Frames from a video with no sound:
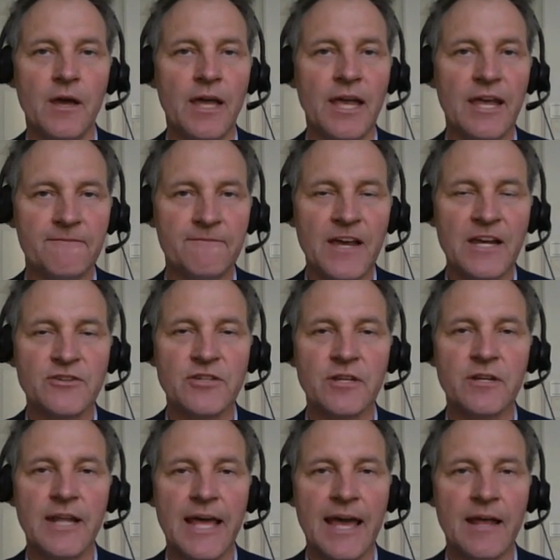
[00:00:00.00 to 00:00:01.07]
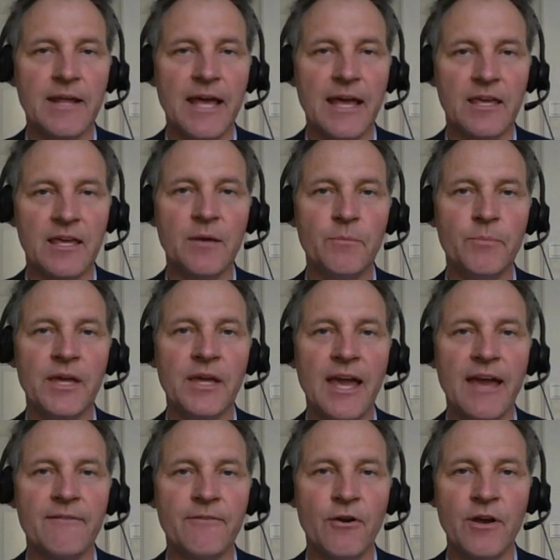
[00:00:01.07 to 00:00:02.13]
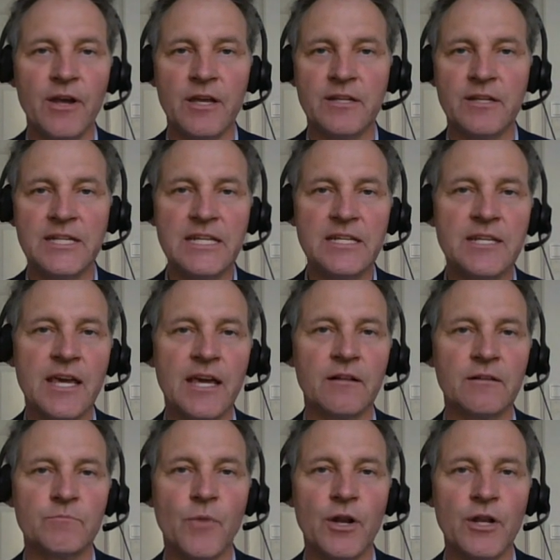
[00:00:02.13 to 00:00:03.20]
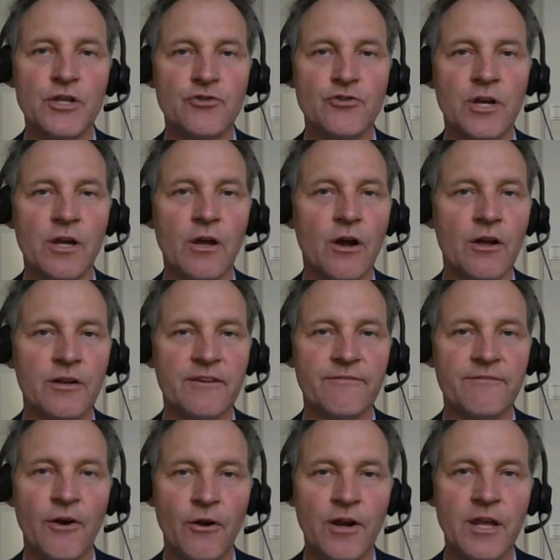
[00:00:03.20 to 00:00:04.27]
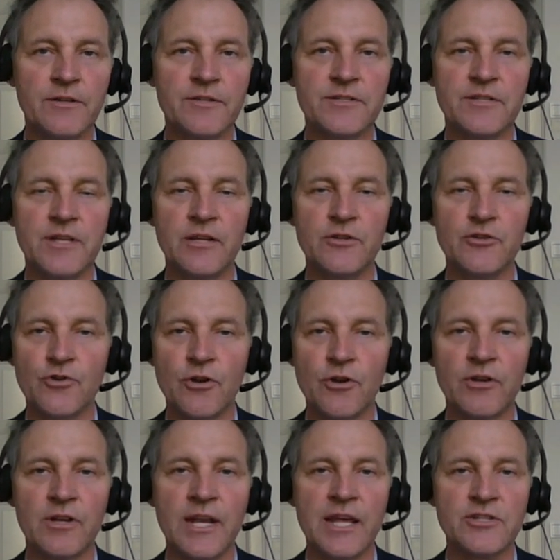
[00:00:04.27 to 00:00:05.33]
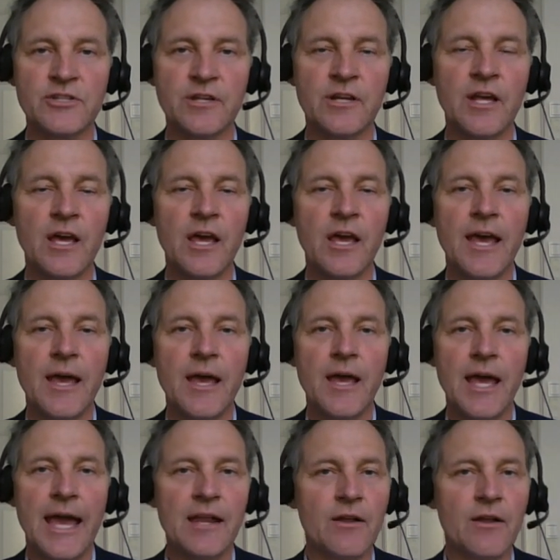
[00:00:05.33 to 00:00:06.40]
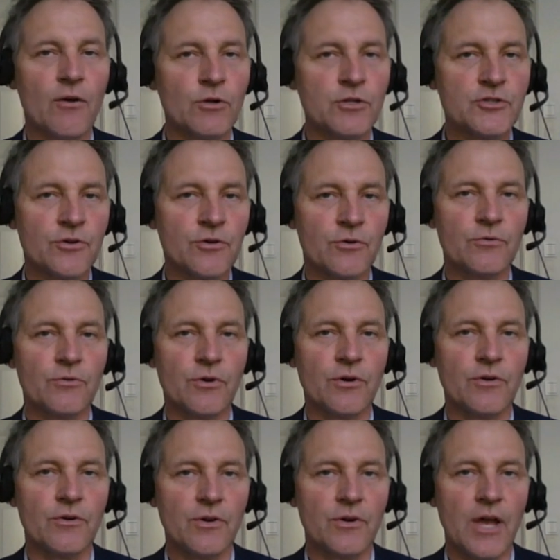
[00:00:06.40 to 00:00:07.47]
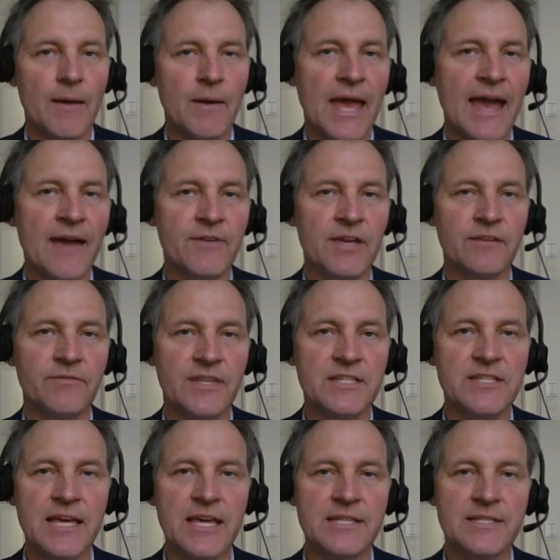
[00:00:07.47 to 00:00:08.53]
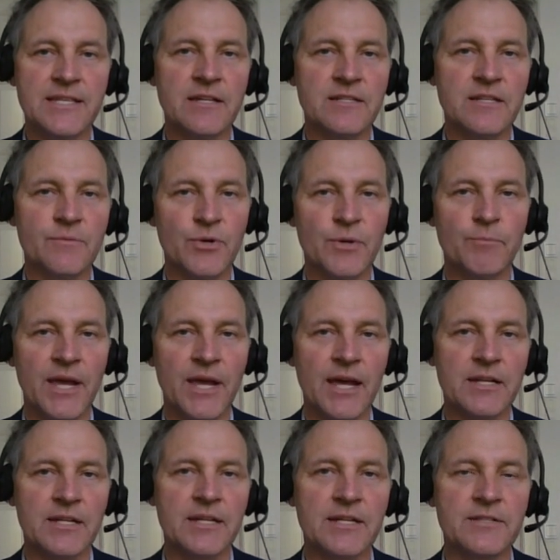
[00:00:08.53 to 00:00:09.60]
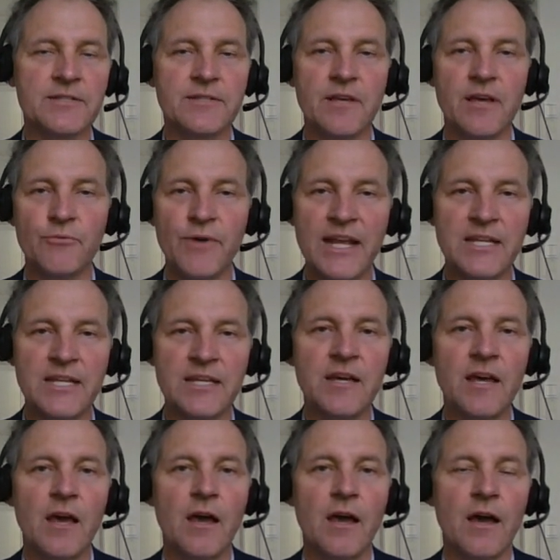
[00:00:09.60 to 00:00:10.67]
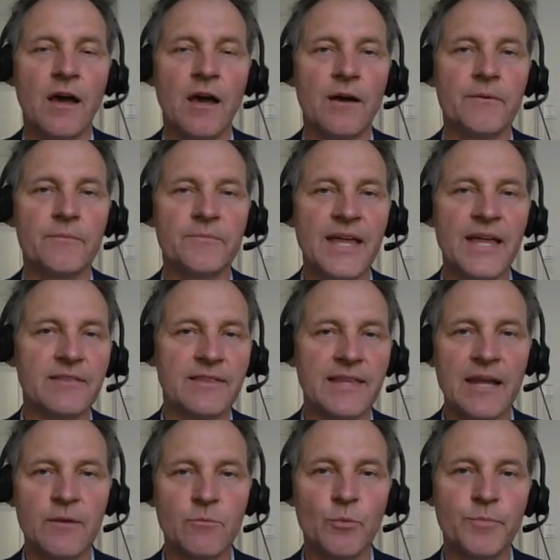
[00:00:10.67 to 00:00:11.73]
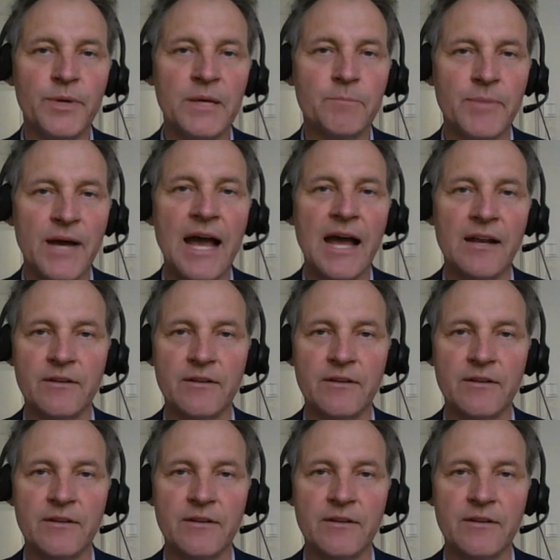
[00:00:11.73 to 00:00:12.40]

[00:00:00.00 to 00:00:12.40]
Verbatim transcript: infection and keeping a very detailed monitoring on the variants in circulation, and also having the test center preparedness ready, uh, that, that will be part